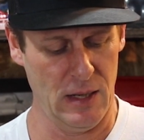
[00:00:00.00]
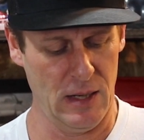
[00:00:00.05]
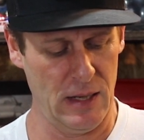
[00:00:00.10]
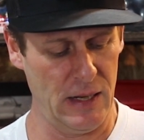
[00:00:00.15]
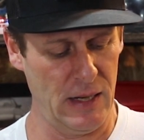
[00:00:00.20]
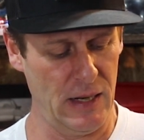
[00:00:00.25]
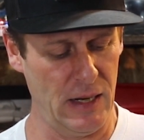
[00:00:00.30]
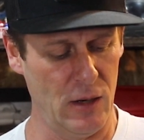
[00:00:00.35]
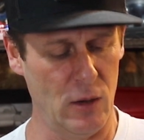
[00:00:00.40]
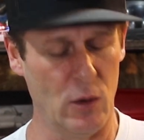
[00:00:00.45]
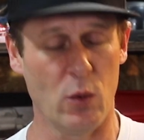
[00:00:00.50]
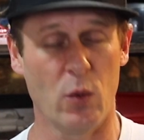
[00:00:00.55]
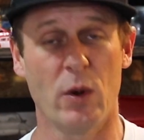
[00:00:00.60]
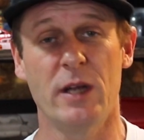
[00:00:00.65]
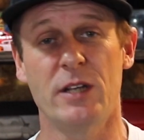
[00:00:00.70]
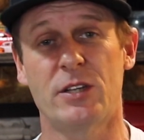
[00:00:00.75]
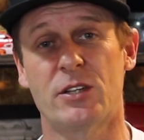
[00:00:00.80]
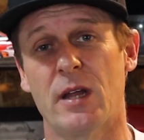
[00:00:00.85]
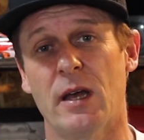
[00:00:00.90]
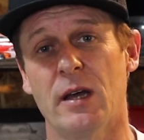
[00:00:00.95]
I
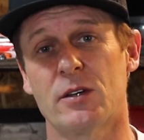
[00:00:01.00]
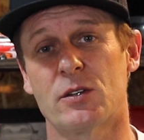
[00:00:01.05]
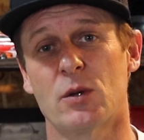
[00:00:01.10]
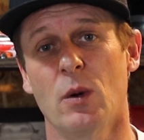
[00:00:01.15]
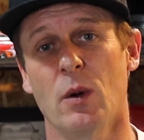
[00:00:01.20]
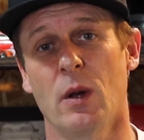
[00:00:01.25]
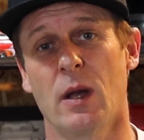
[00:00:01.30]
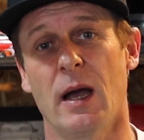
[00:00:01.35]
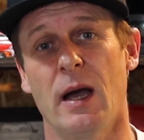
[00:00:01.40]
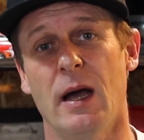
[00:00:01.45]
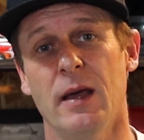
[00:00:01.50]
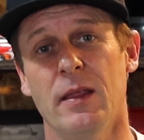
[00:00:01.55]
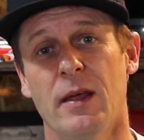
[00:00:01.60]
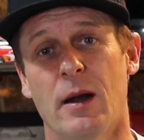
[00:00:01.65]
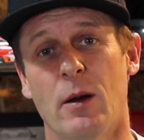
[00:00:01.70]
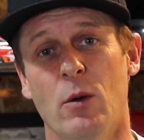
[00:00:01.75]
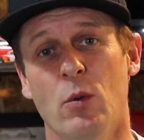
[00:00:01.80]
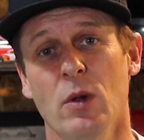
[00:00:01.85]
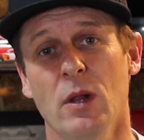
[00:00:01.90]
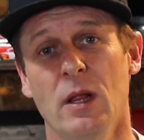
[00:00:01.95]
reached out to a guy that
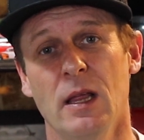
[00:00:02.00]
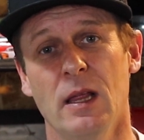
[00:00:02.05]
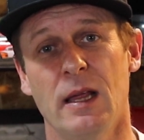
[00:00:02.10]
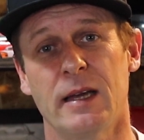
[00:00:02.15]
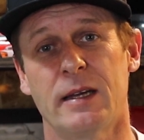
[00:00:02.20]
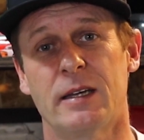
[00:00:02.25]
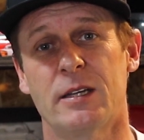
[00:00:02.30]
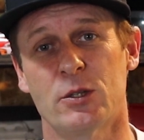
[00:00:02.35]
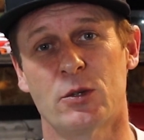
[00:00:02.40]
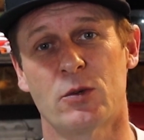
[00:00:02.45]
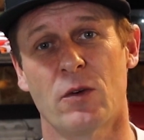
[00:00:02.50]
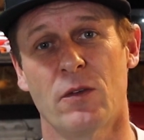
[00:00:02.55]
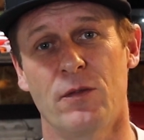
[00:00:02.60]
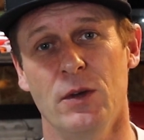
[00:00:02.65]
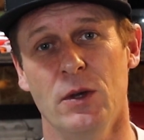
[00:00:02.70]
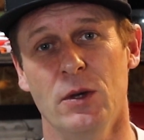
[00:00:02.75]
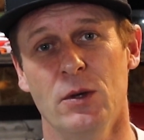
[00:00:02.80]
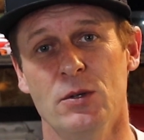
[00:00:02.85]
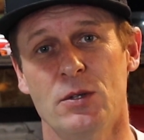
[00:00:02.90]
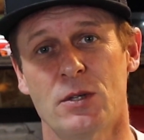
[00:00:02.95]
I really liked his
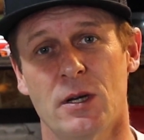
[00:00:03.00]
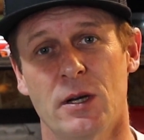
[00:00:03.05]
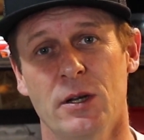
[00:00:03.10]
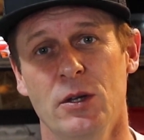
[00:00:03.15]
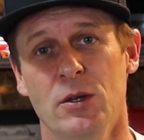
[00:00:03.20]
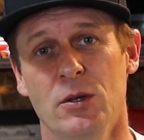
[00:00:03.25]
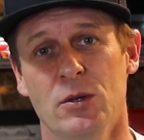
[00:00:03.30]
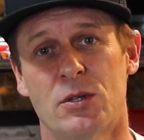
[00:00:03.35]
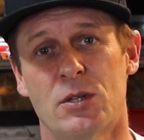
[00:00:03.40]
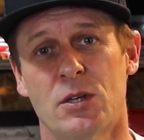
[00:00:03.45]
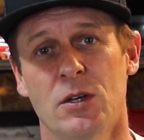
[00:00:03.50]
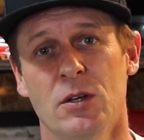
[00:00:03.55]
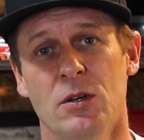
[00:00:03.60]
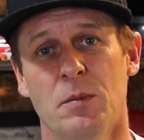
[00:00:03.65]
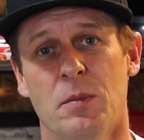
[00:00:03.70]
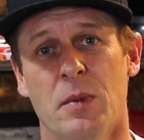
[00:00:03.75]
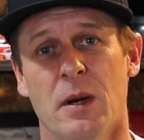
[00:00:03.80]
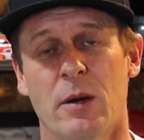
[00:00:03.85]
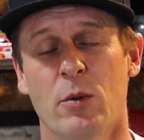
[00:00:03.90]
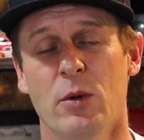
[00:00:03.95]
reviews on
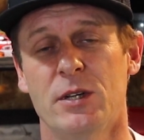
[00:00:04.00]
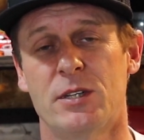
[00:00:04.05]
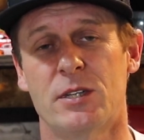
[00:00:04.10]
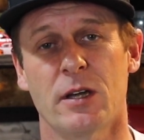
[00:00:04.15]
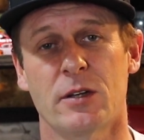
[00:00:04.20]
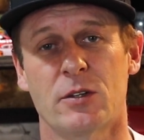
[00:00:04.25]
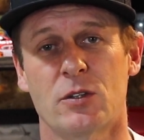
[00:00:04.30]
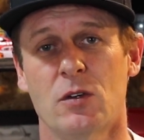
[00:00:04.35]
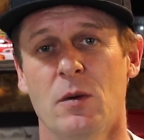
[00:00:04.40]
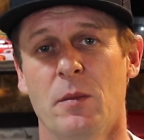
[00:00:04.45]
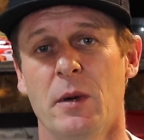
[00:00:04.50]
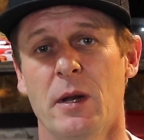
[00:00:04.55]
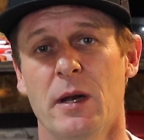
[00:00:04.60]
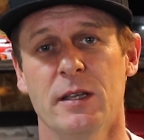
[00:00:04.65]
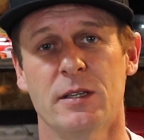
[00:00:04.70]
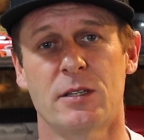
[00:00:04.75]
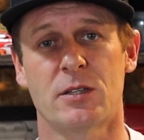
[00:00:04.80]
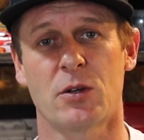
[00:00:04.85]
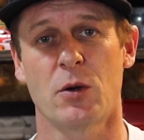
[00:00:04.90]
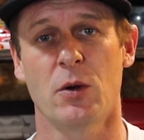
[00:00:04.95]
YouTube. I reached out to him on
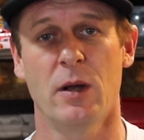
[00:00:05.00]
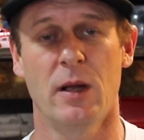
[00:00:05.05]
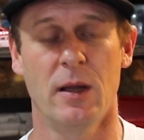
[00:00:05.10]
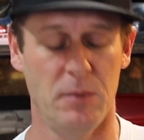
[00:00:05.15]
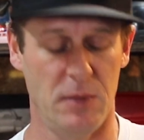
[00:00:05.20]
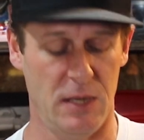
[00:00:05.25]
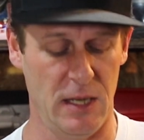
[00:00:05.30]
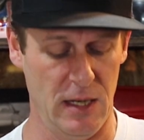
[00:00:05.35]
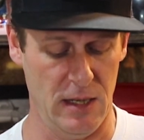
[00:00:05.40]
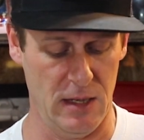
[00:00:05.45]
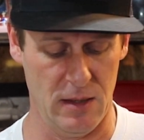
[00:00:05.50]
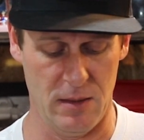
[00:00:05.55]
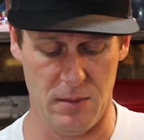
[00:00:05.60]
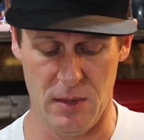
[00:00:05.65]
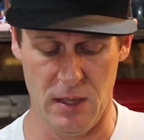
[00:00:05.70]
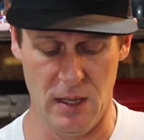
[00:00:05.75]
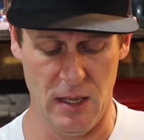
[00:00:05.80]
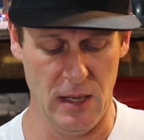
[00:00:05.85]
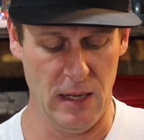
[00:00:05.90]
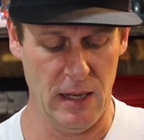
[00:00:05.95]
Instagram
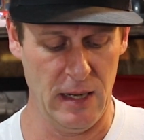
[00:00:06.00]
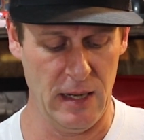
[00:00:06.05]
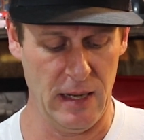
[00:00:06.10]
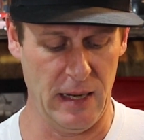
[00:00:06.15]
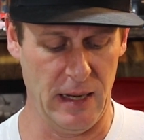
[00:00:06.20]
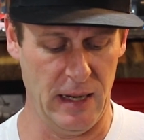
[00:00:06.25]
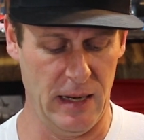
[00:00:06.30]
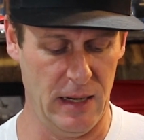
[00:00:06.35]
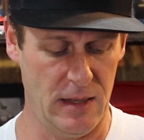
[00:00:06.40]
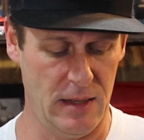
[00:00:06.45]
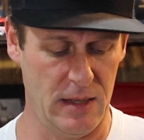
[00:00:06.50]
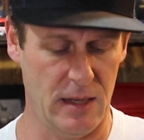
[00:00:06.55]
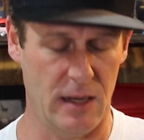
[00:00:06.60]
DM, and